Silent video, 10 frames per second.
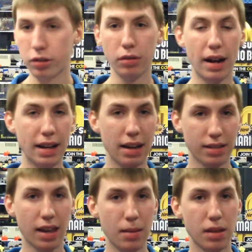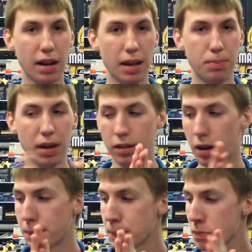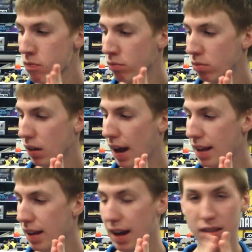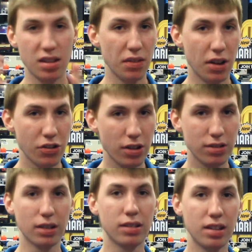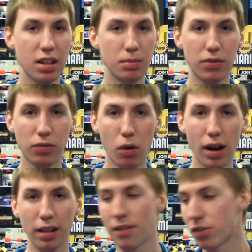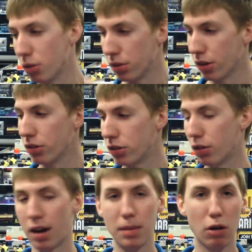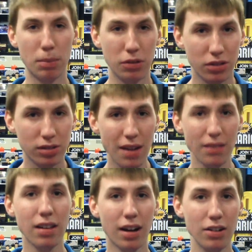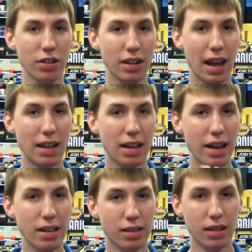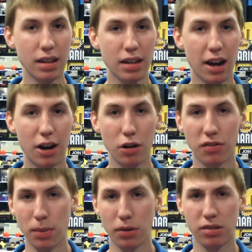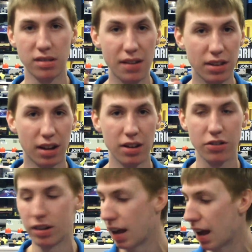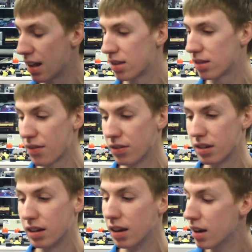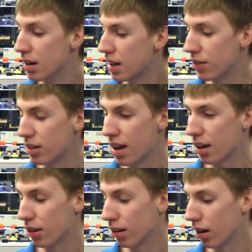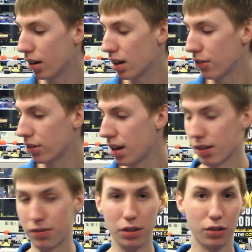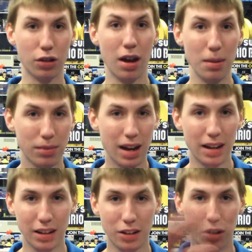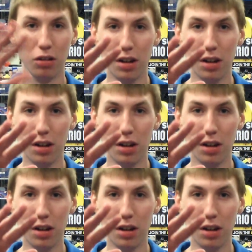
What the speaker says: 2 NES games that I picked up, and I had 716 before I left, so with those 2 I'm now up to 718 out of about 770, give or take a few. So I'm getting,